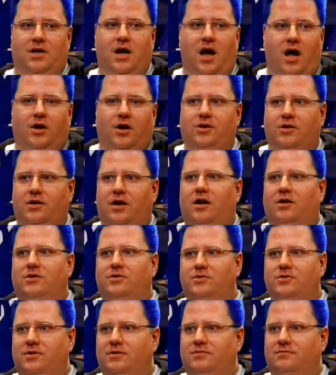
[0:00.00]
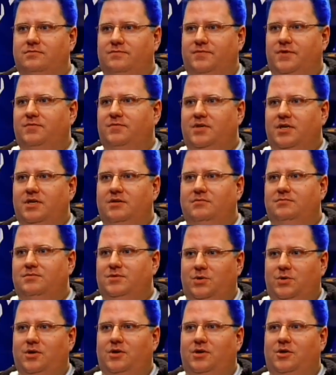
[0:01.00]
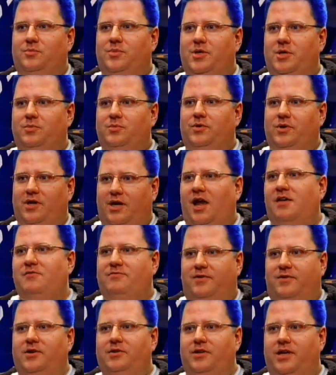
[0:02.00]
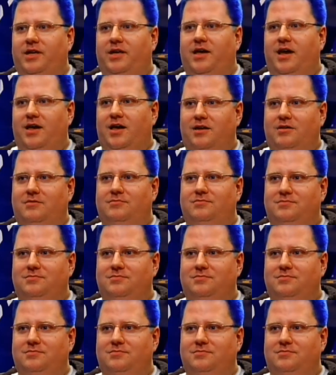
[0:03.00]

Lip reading: a good 150, 200 people, and I felt like I had,